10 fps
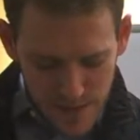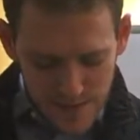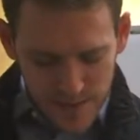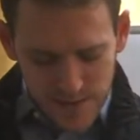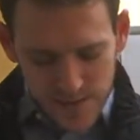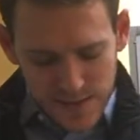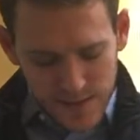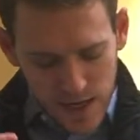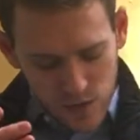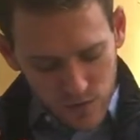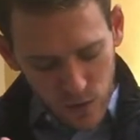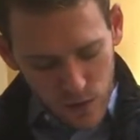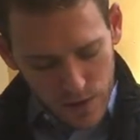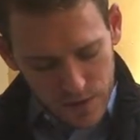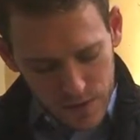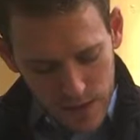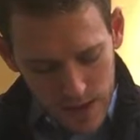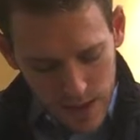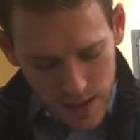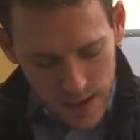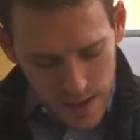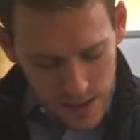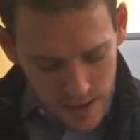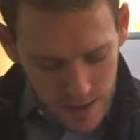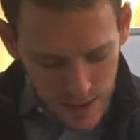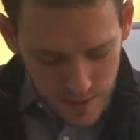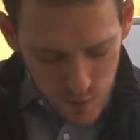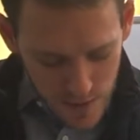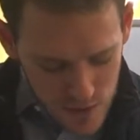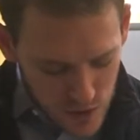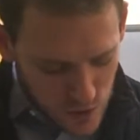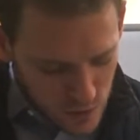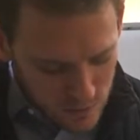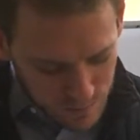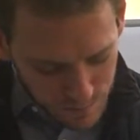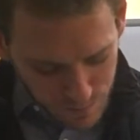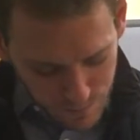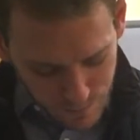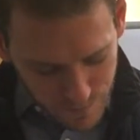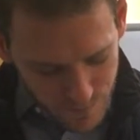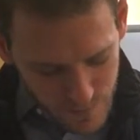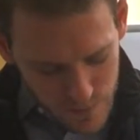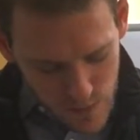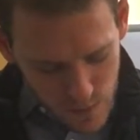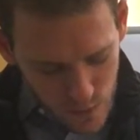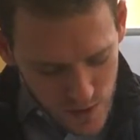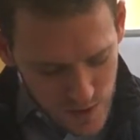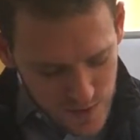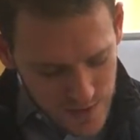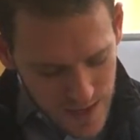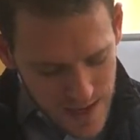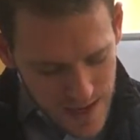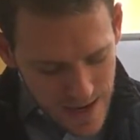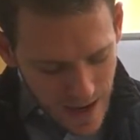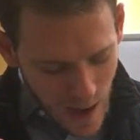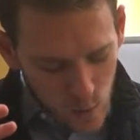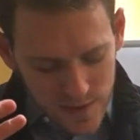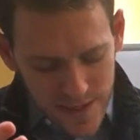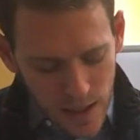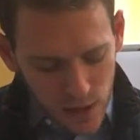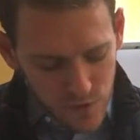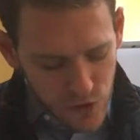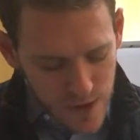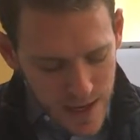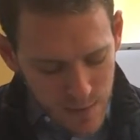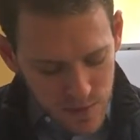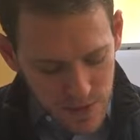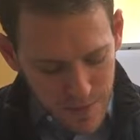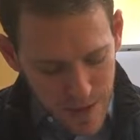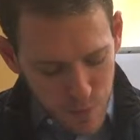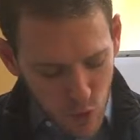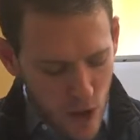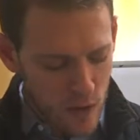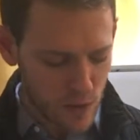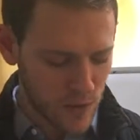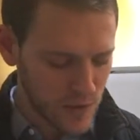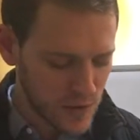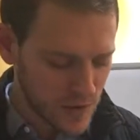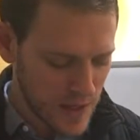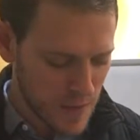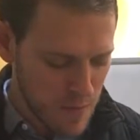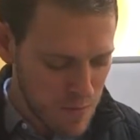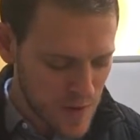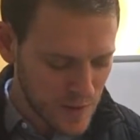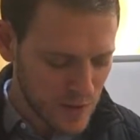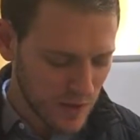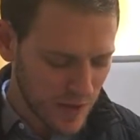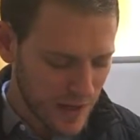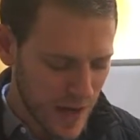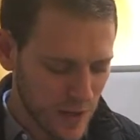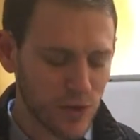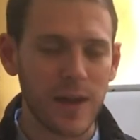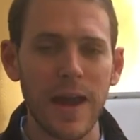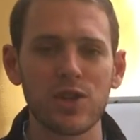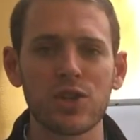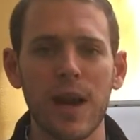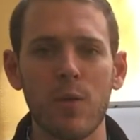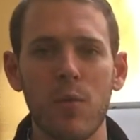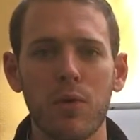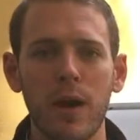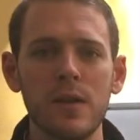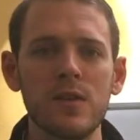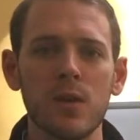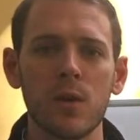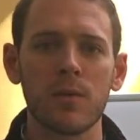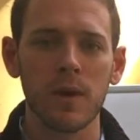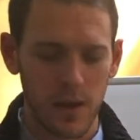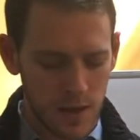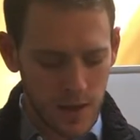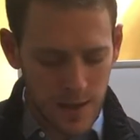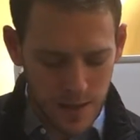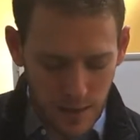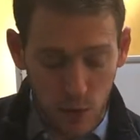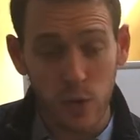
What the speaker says: Sets the stage for us. 22 reads, I will tell of your name to my brothers. In the midst of the congregation, I will praise you. Now, the